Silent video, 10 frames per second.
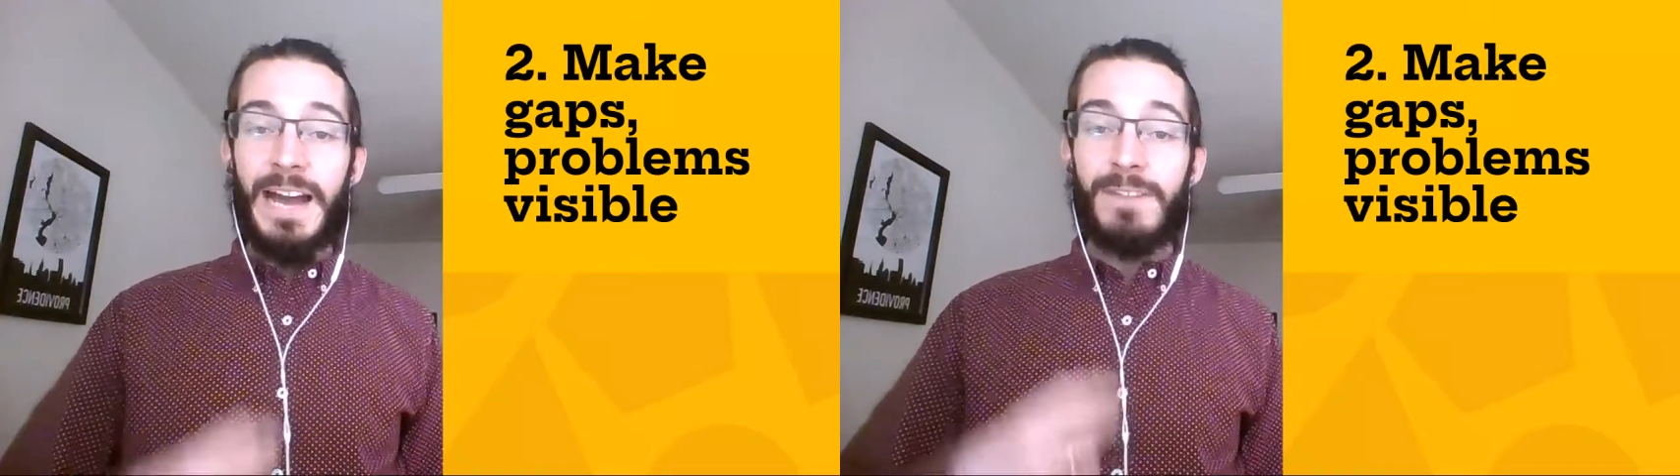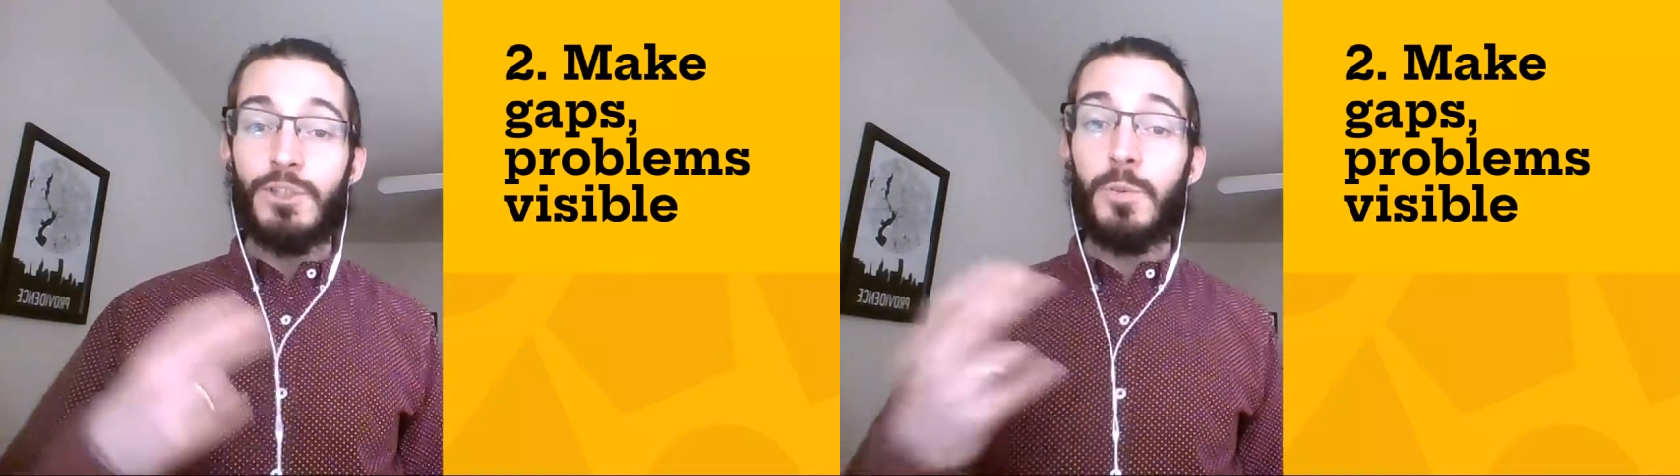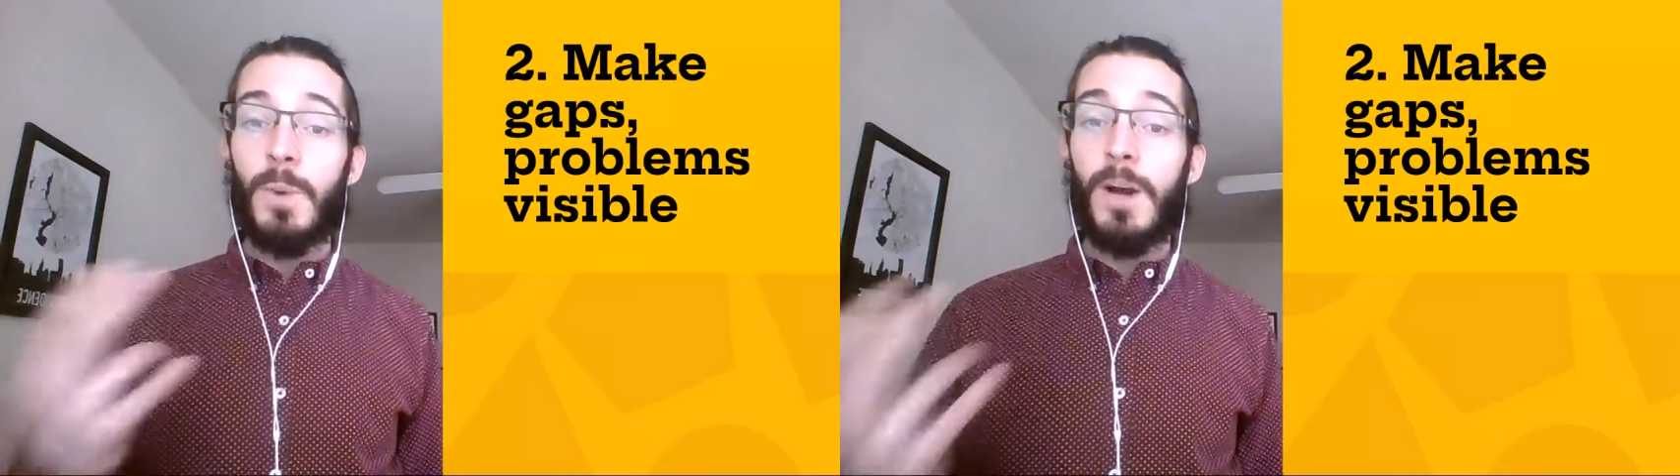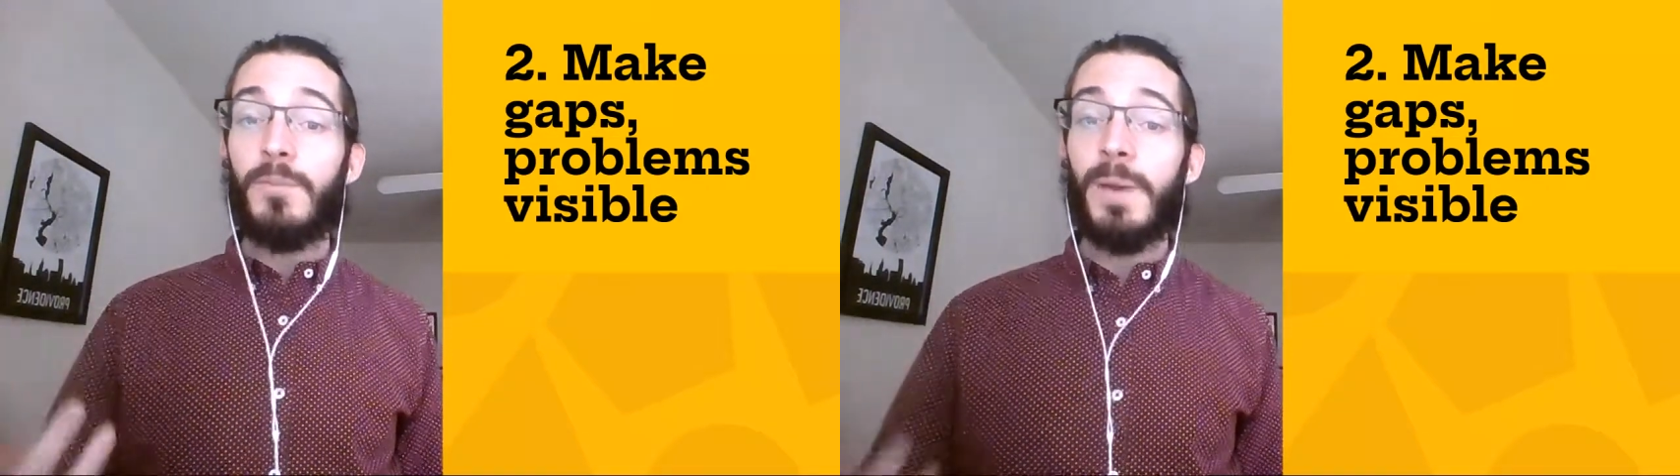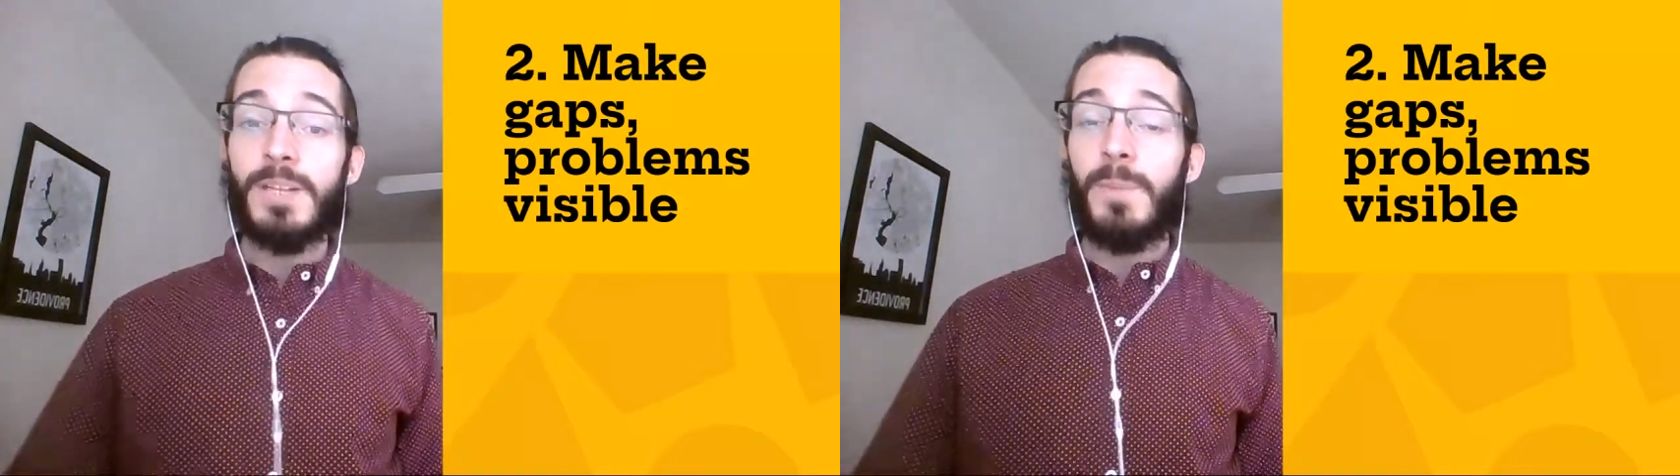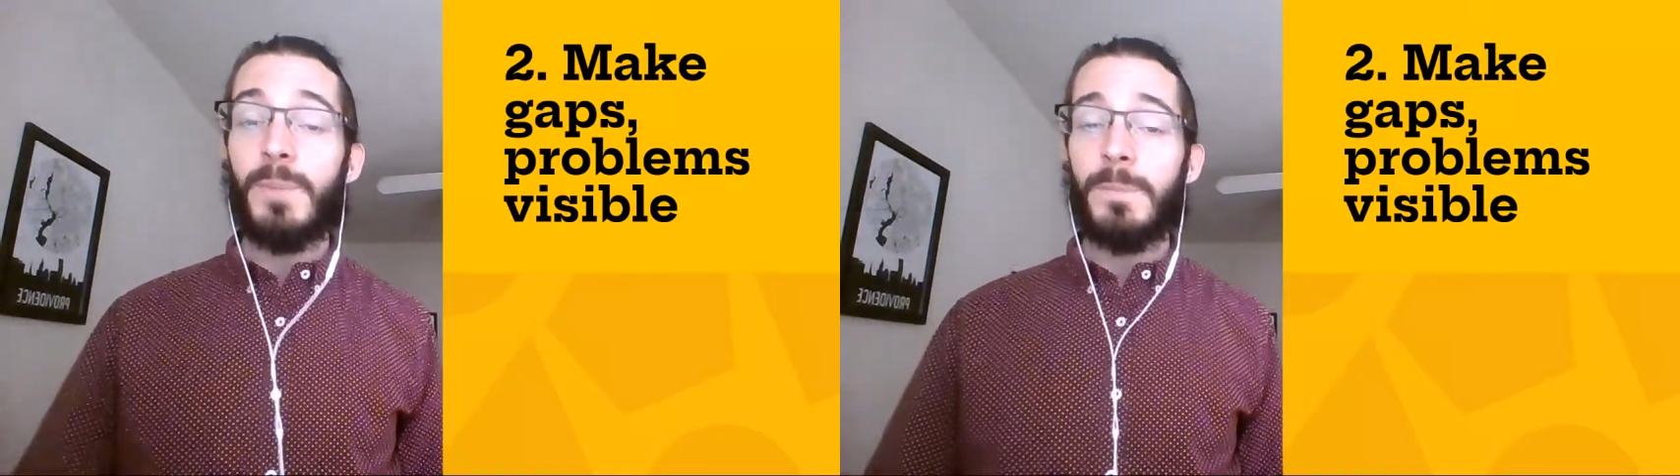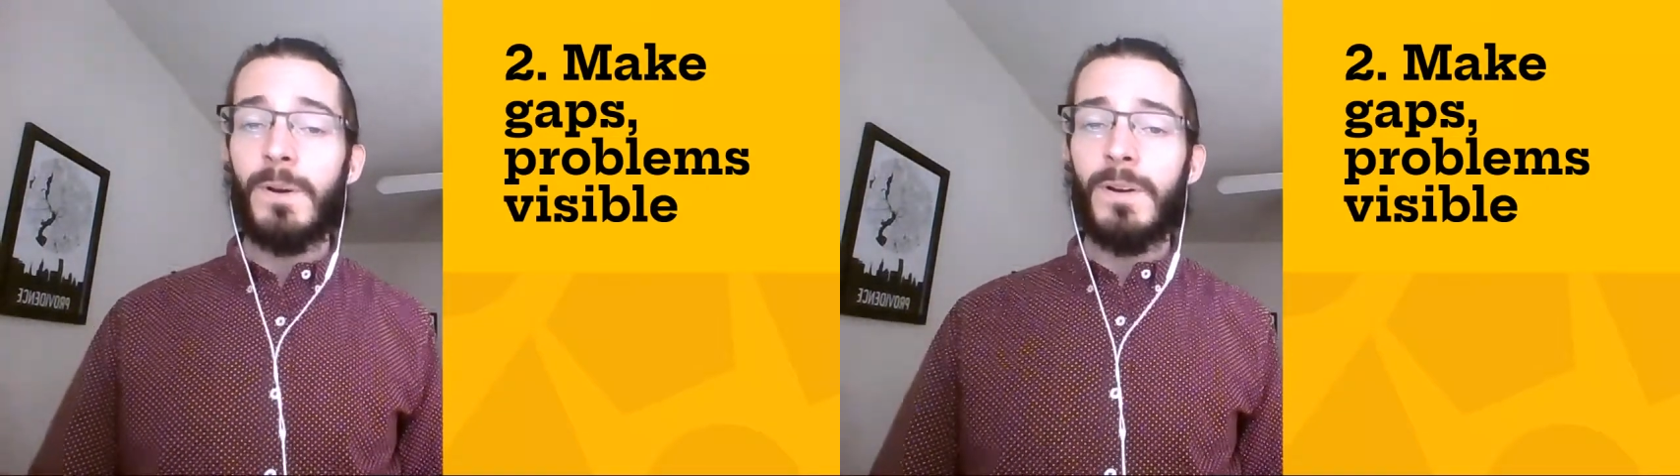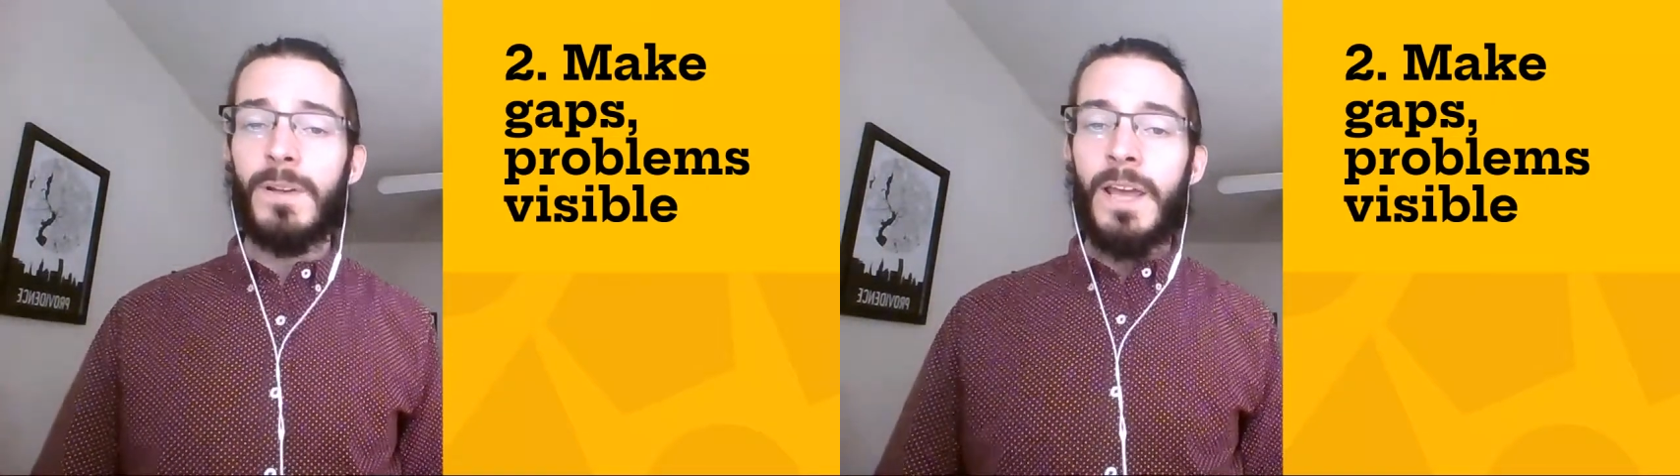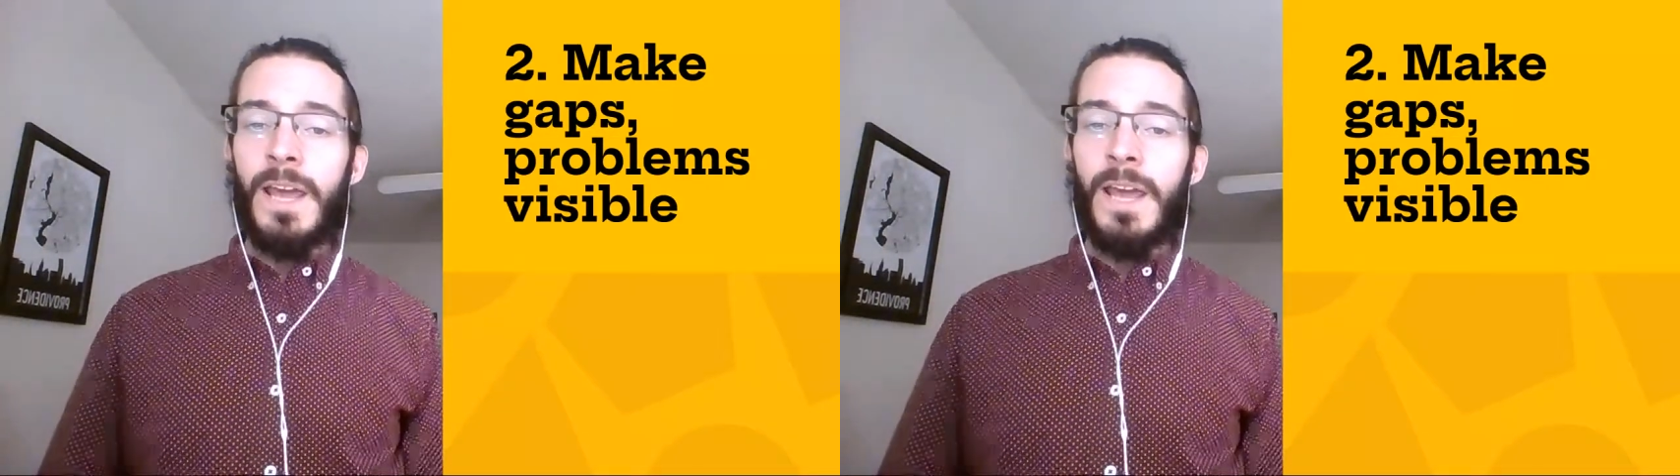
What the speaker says: have a 12-page paper